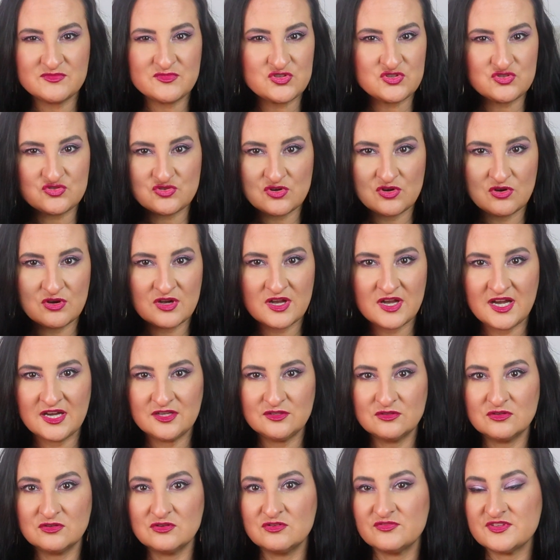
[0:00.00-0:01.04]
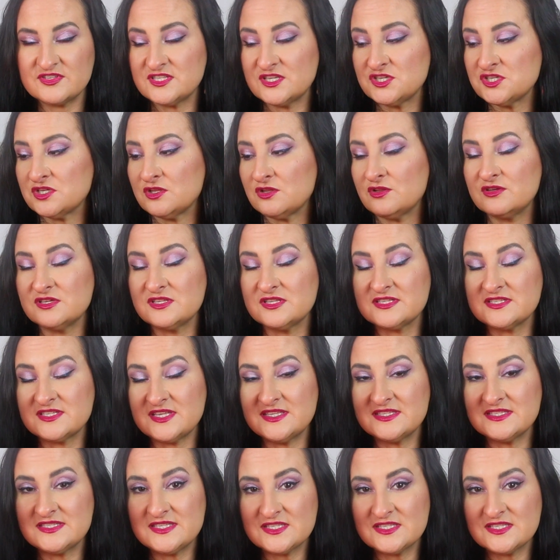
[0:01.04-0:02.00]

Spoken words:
strong kind of essential oil scents.